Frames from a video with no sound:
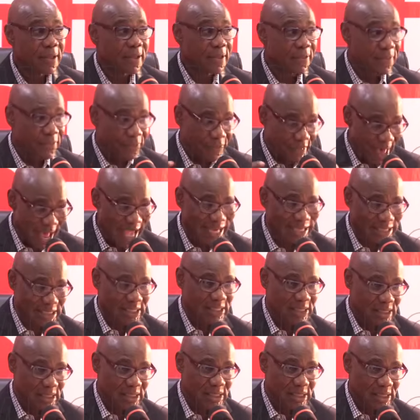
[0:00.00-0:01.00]
that
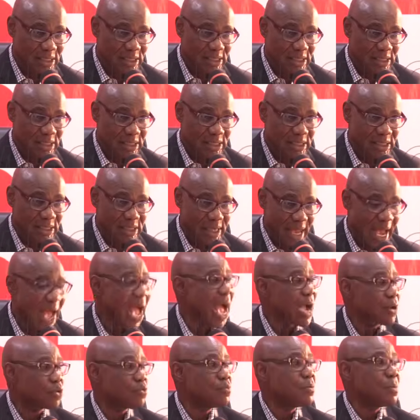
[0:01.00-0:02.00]

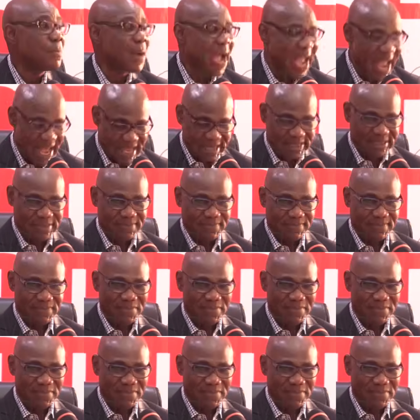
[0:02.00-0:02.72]
I could be biased.